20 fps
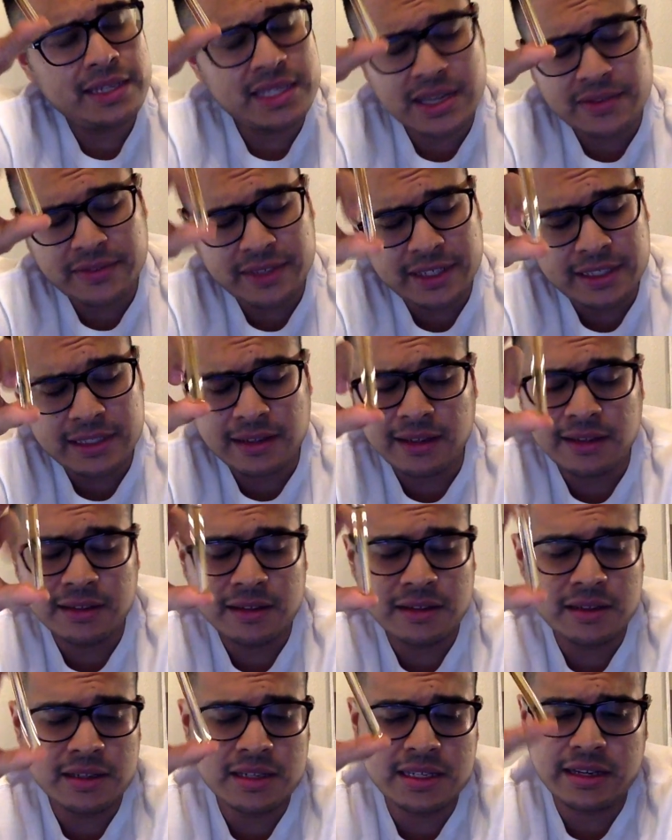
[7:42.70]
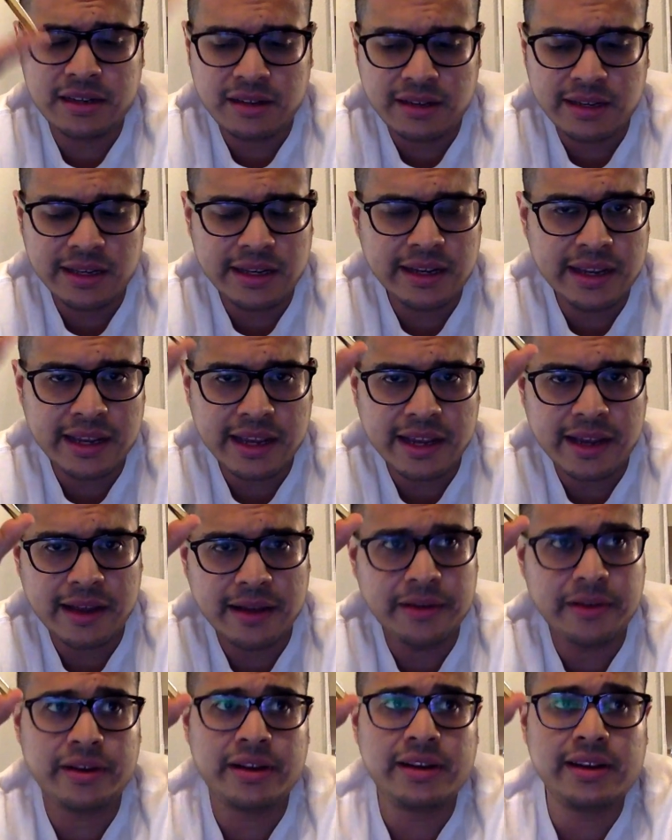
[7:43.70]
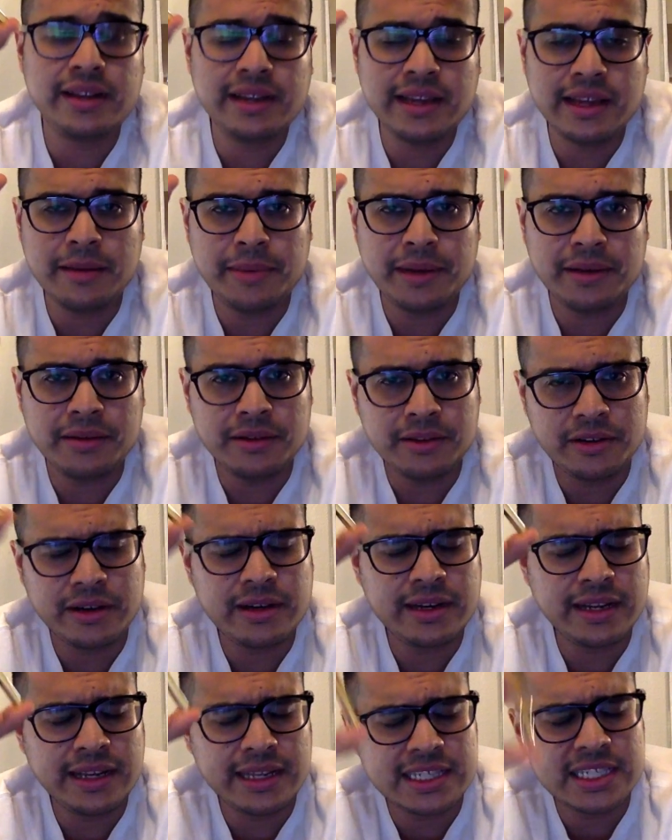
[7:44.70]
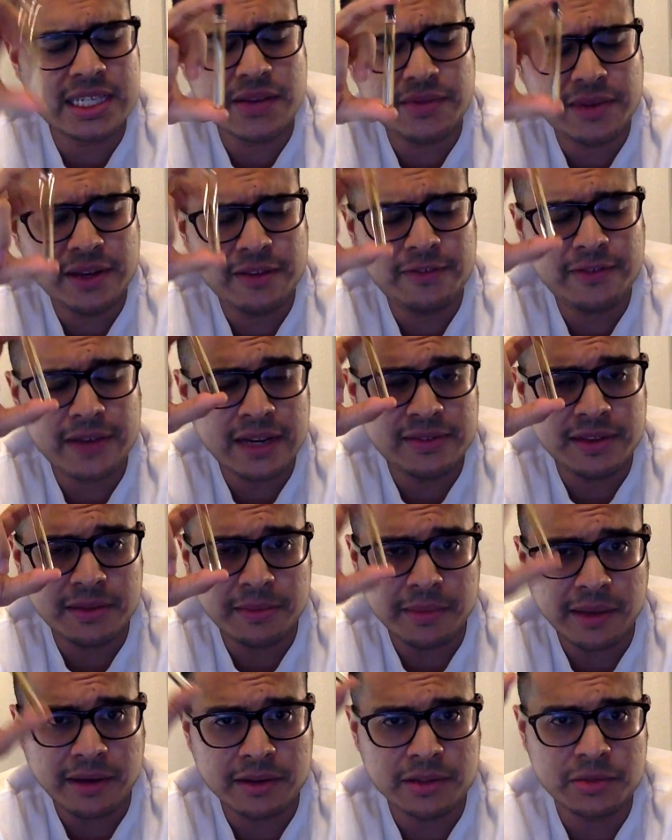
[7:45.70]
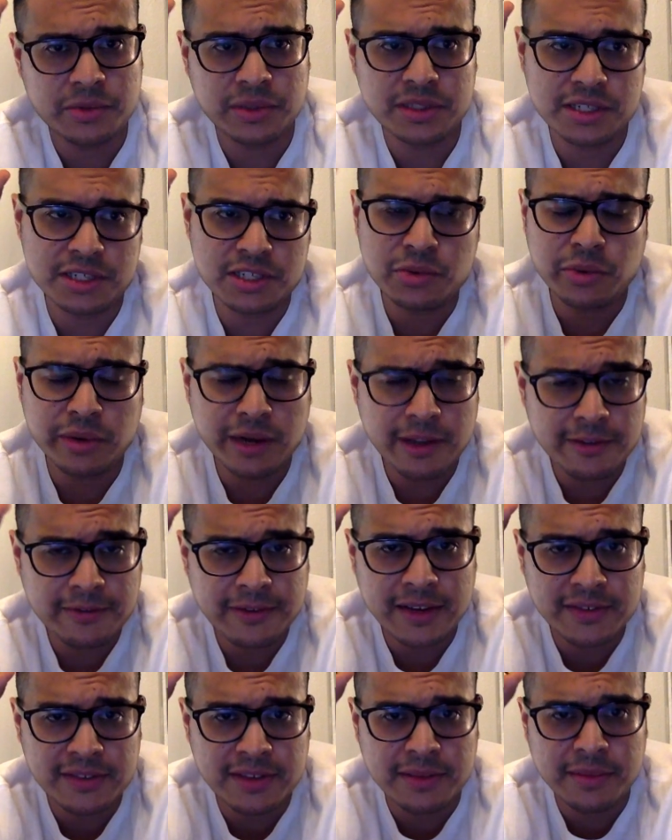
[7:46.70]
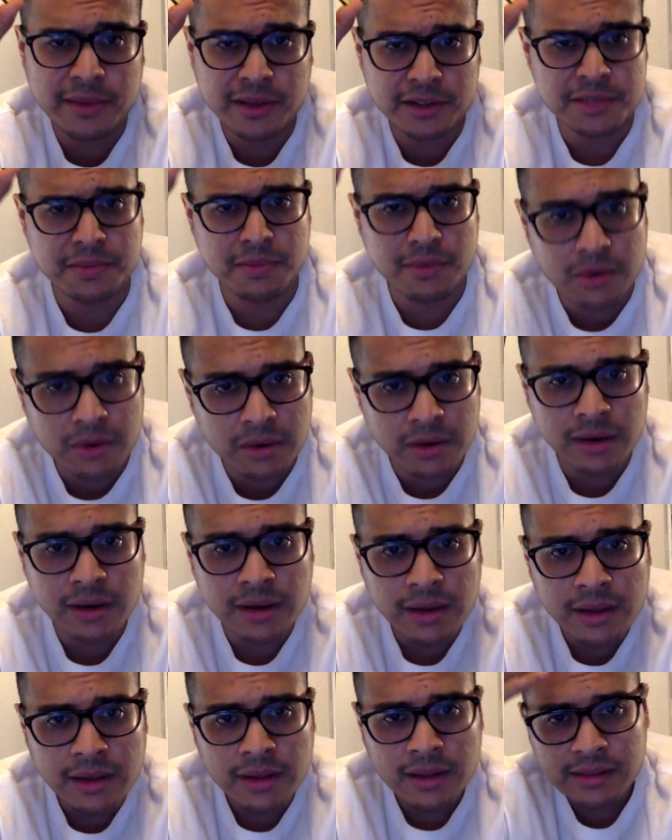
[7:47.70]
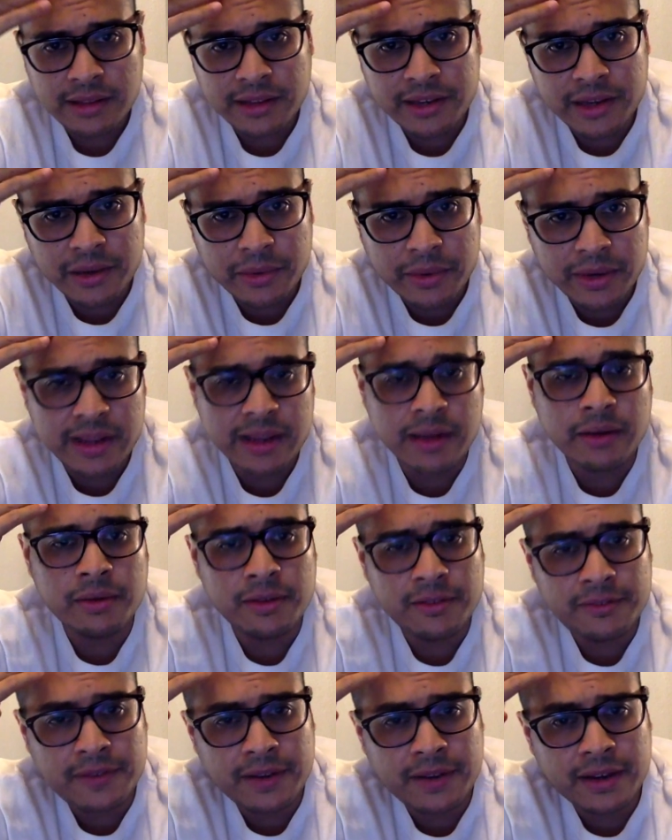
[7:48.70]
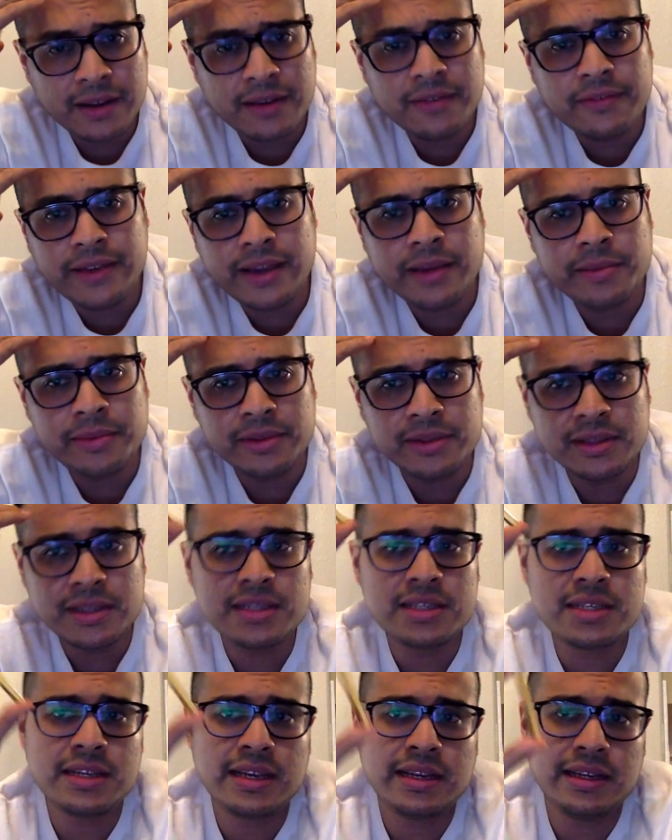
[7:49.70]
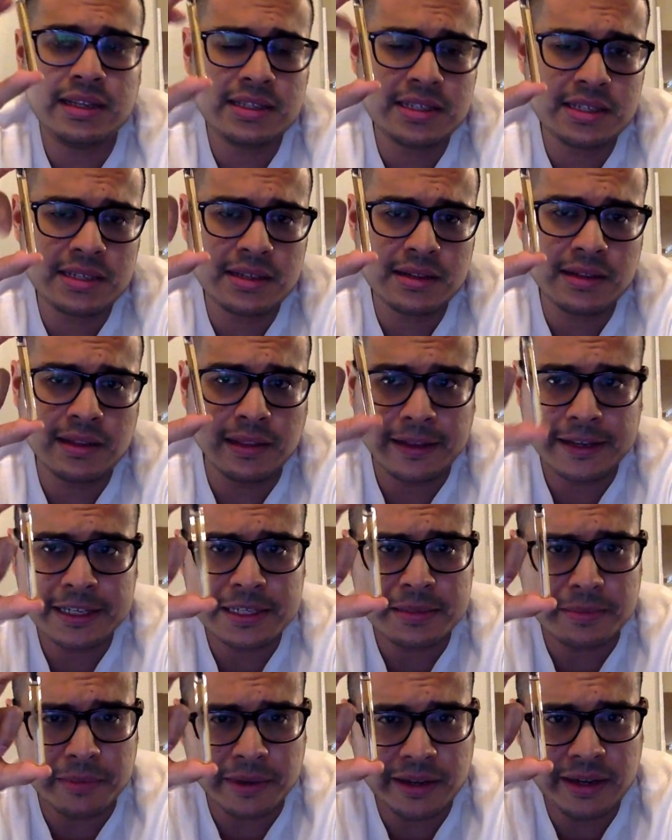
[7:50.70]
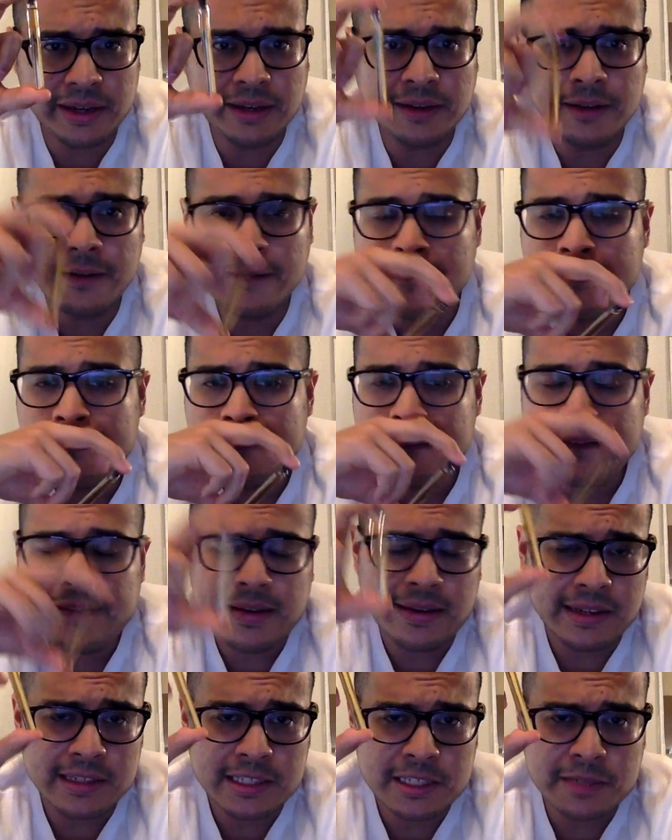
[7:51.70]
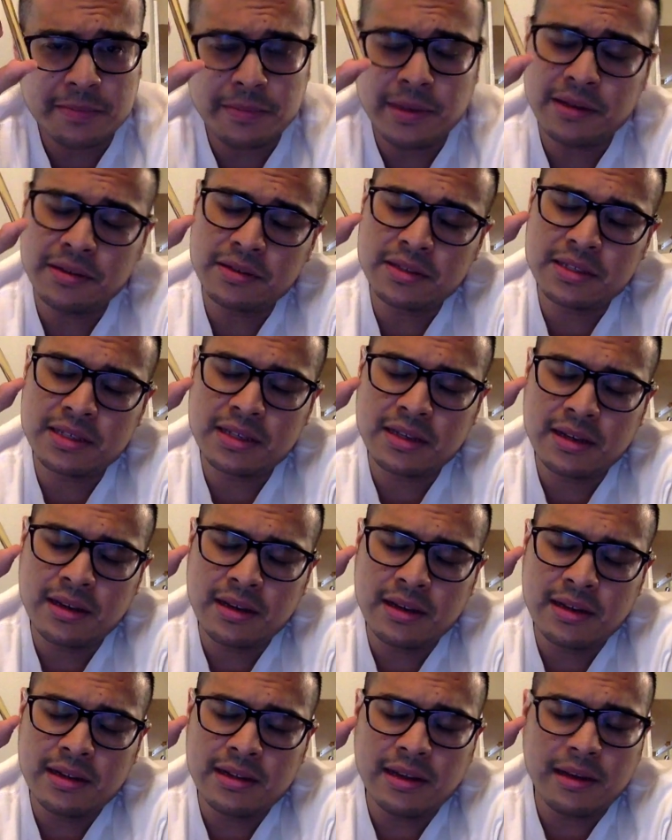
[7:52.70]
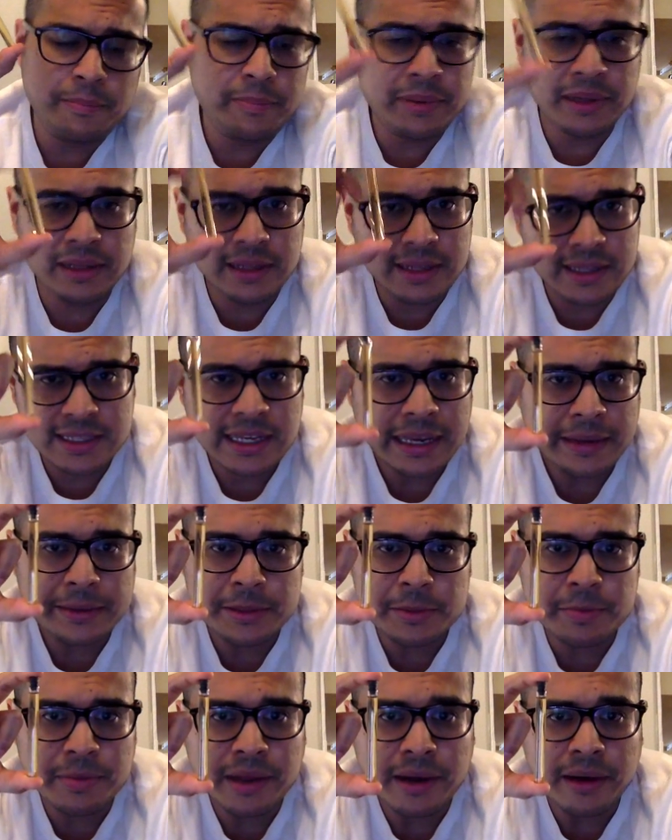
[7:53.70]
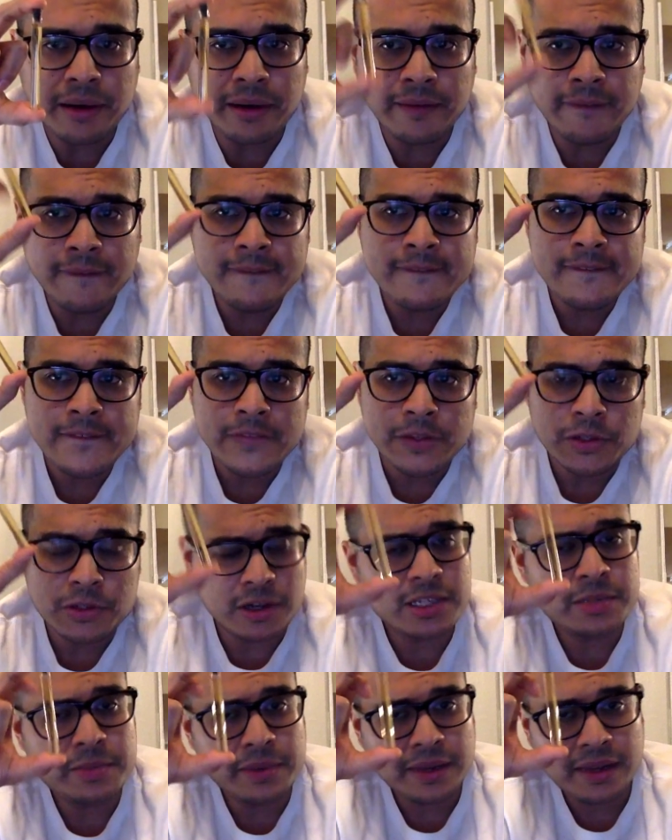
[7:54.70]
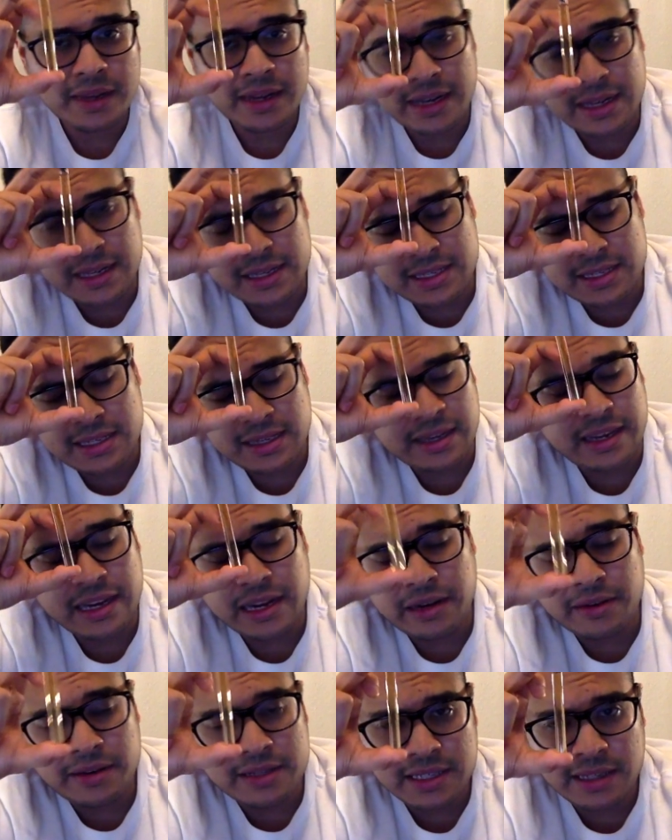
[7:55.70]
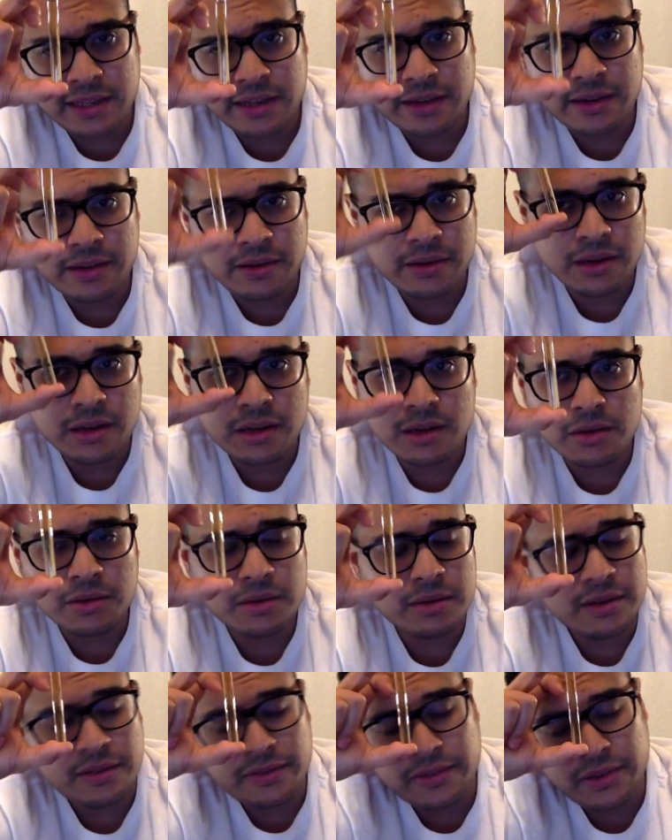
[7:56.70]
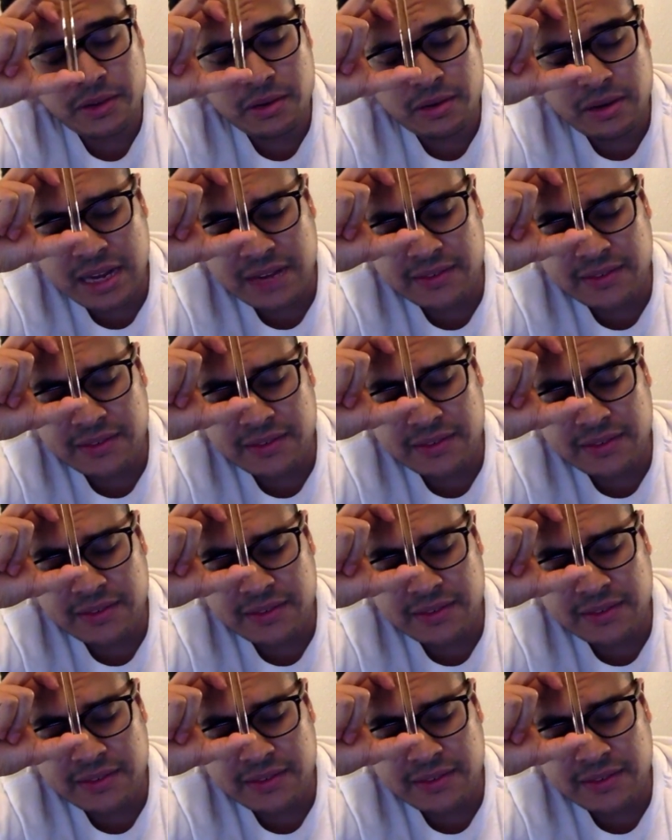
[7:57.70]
$70, and you're gonna get 75 mLs, which is 25 mLs more than you would get with fucking Fabulous, and it's less money, and it smells a billion times better. Trust me, guys. Guarantee you. Go if you're